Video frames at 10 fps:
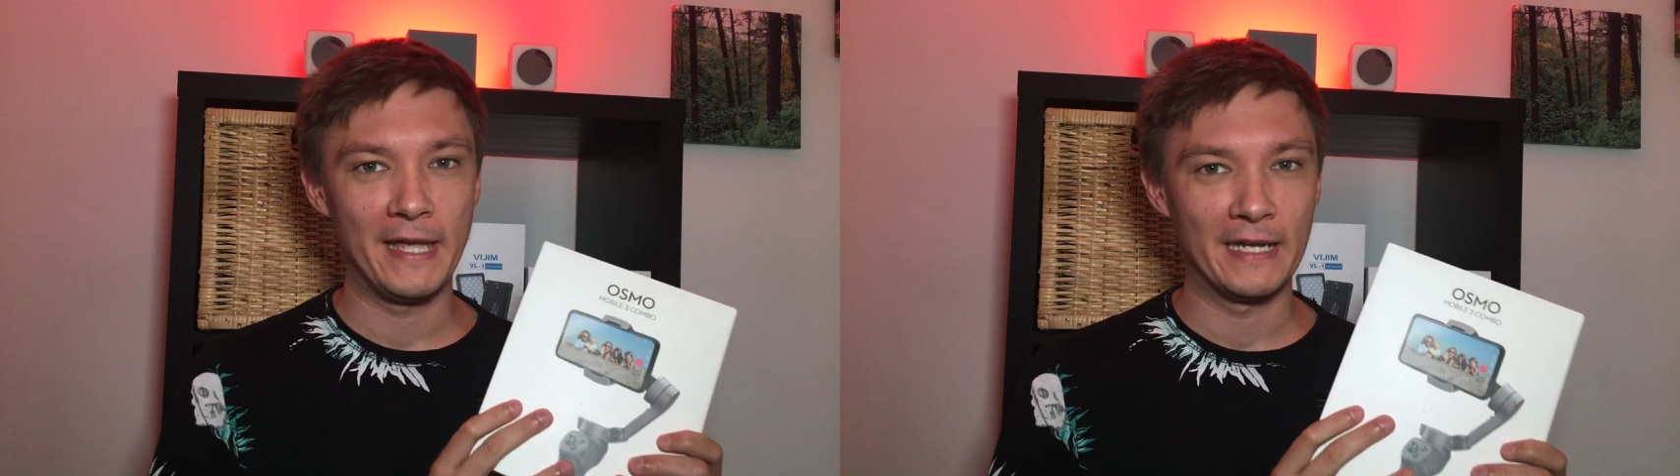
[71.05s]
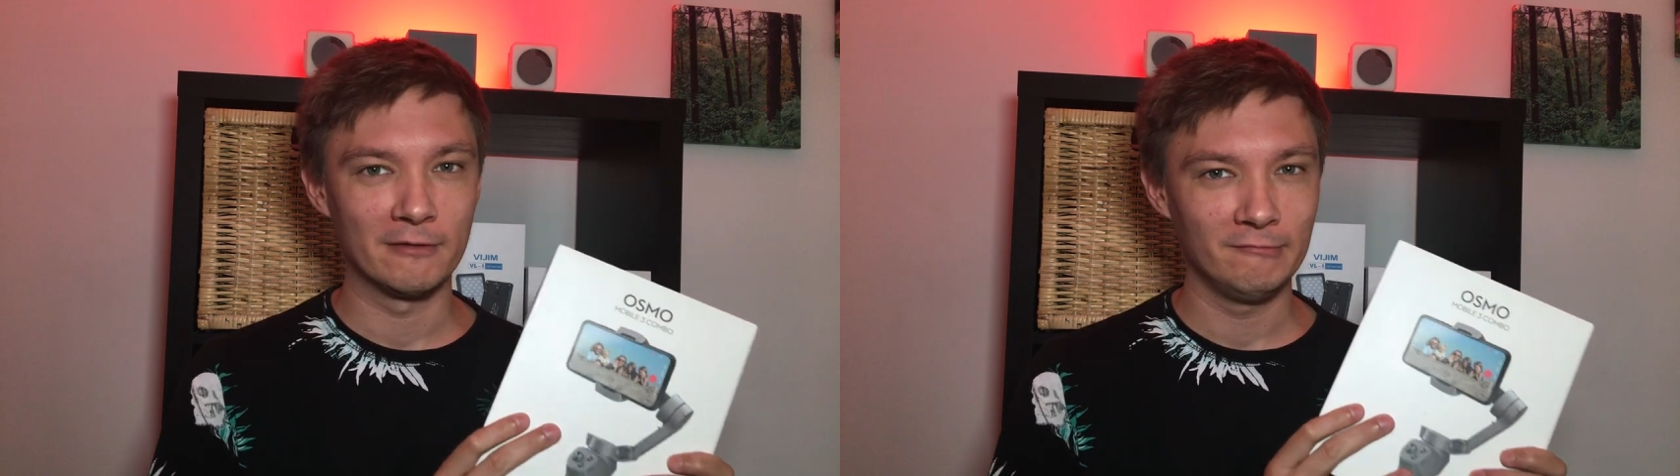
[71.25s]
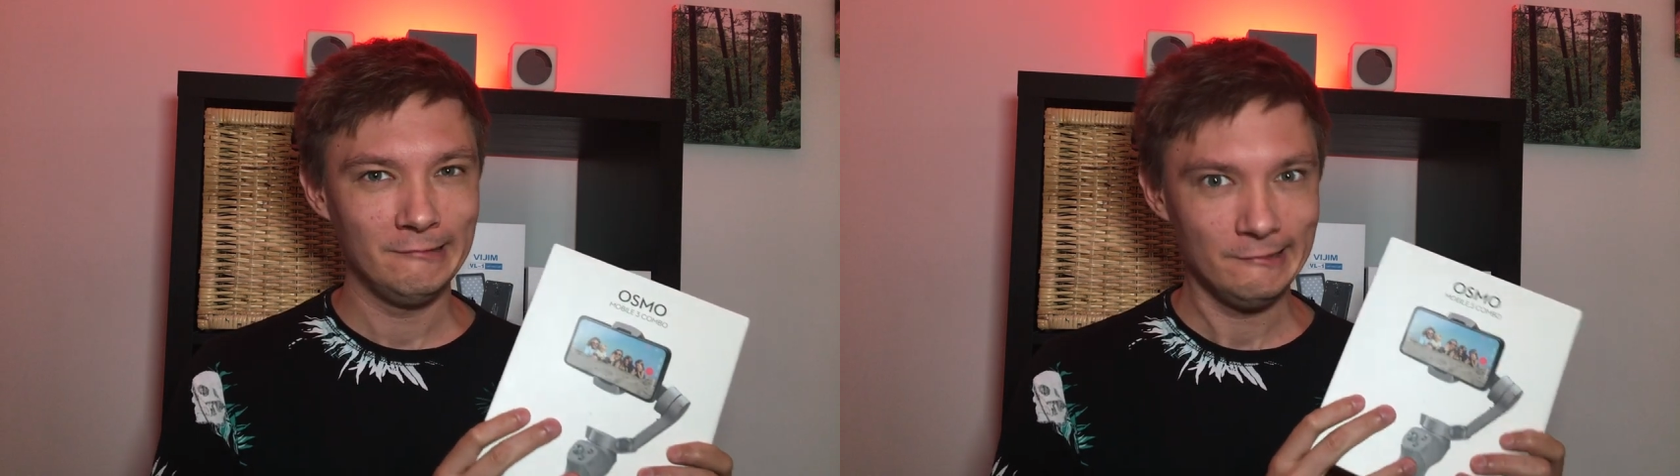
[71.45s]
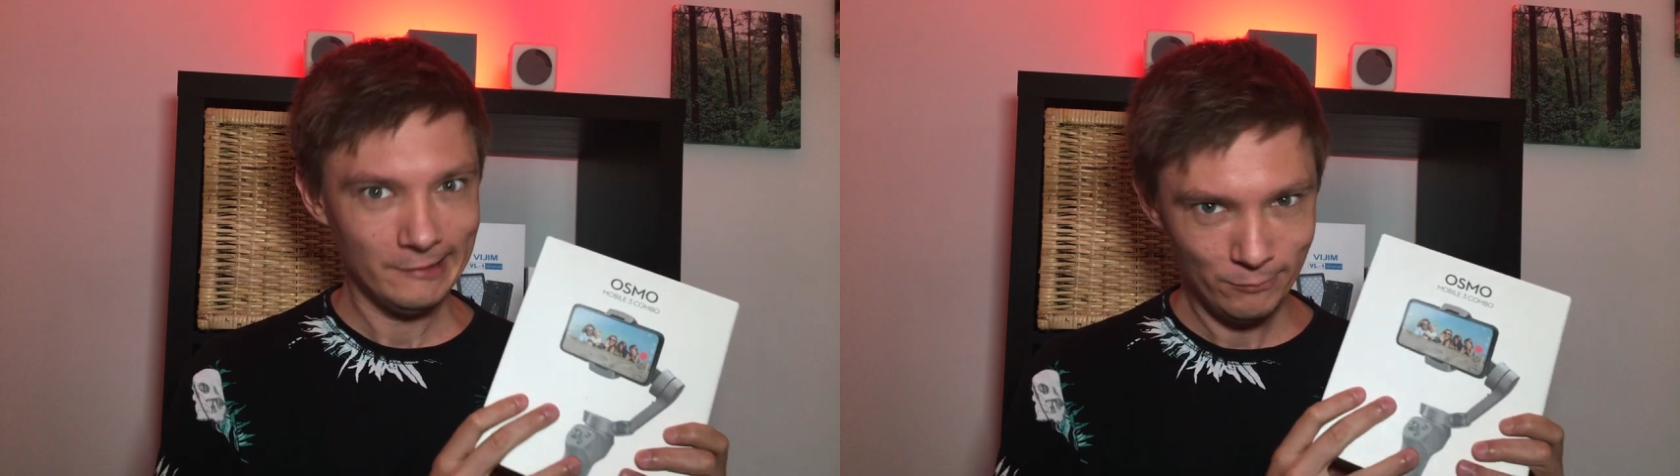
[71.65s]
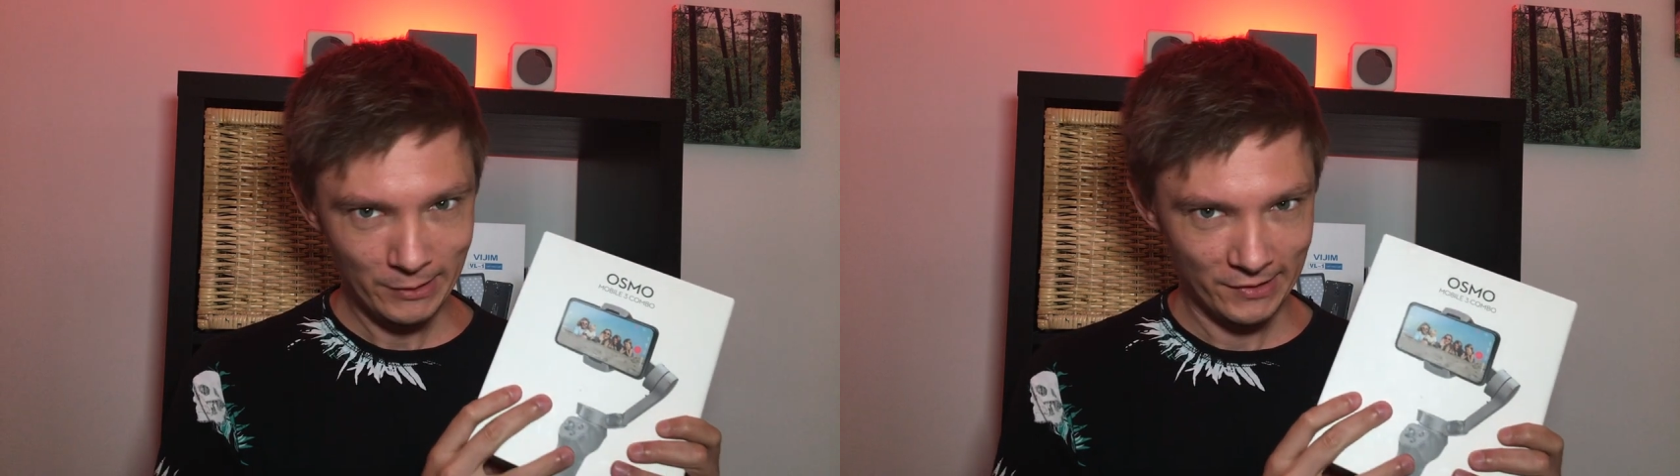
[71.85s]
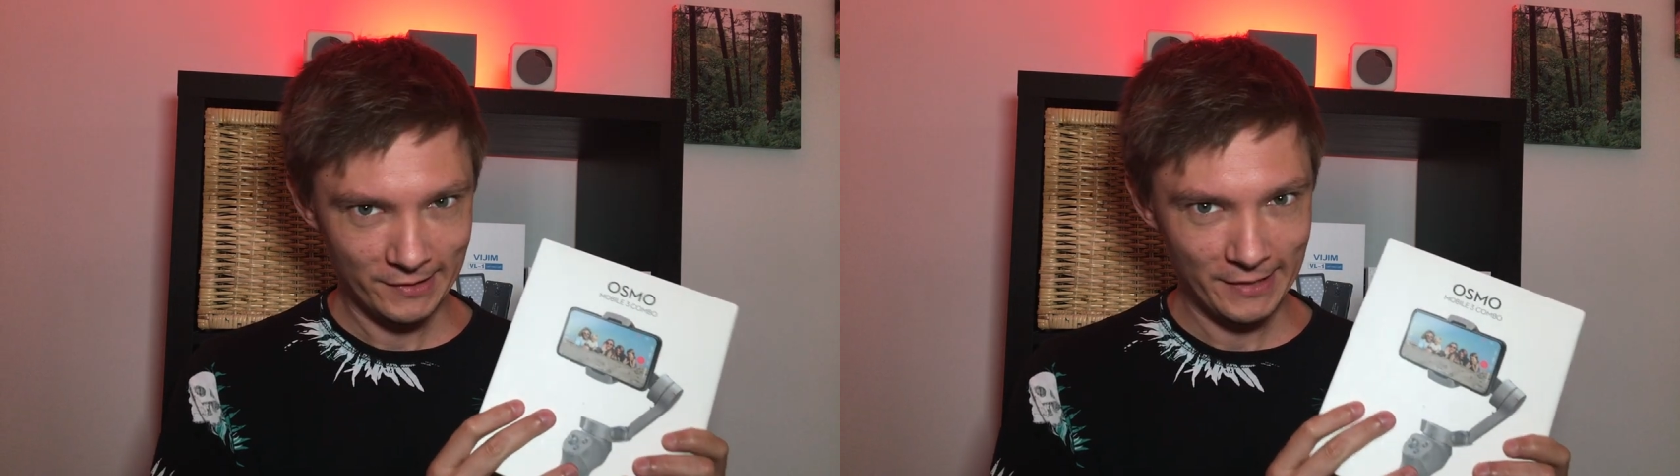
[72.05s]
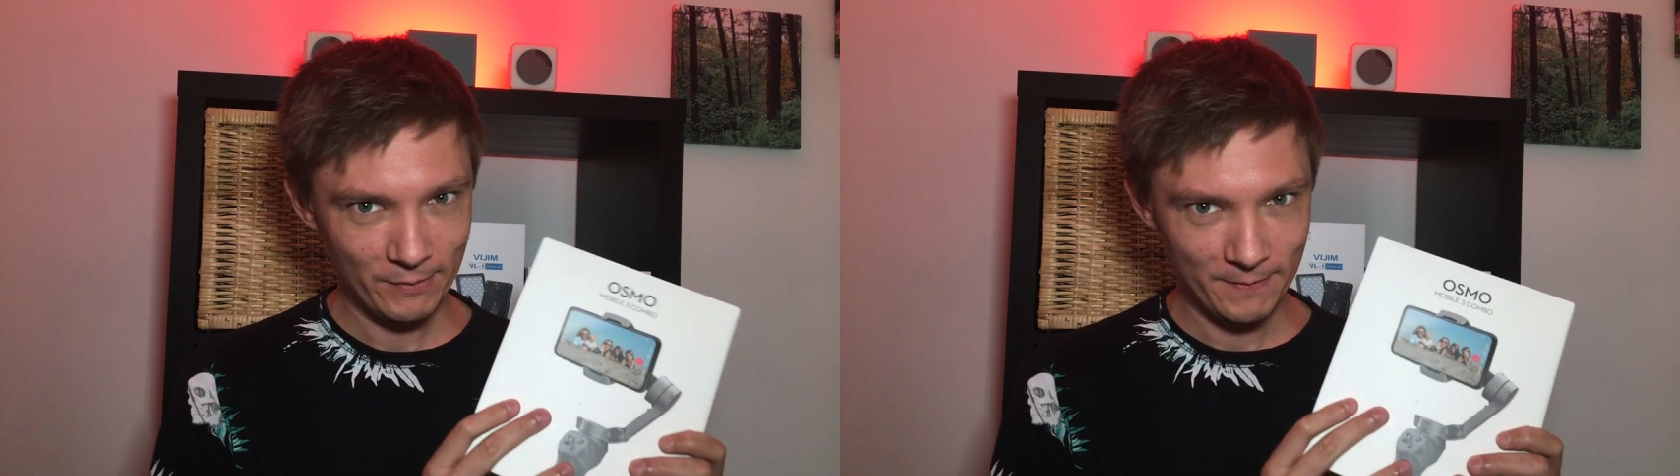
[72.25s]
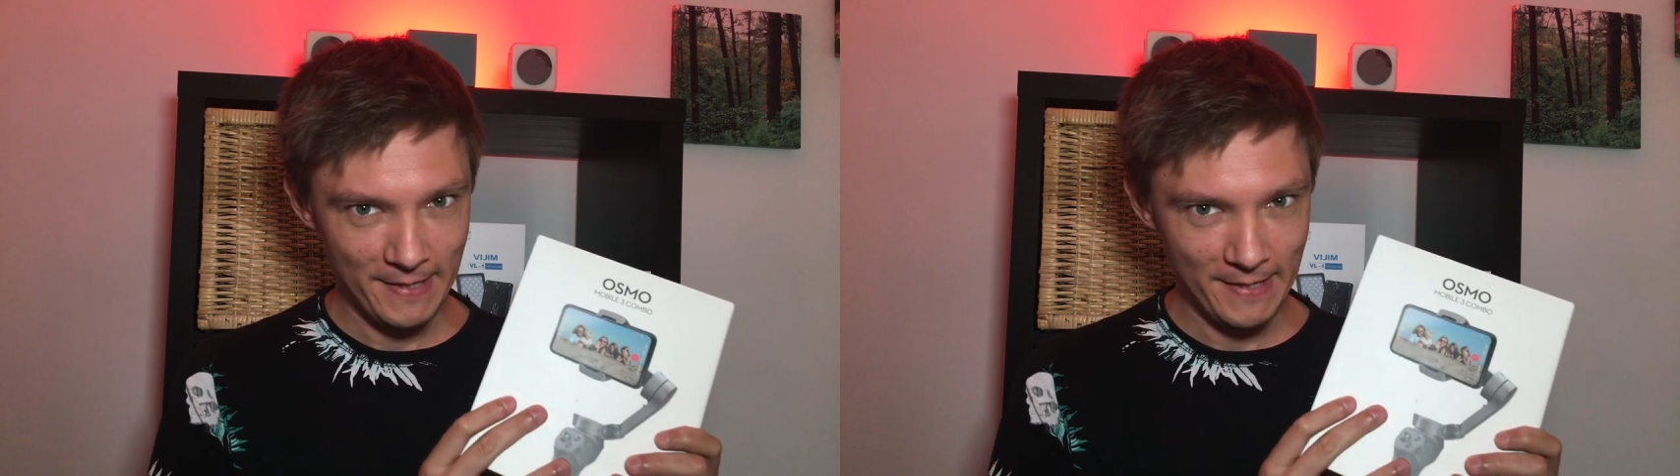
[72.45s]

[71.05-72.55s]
and I really wish that they would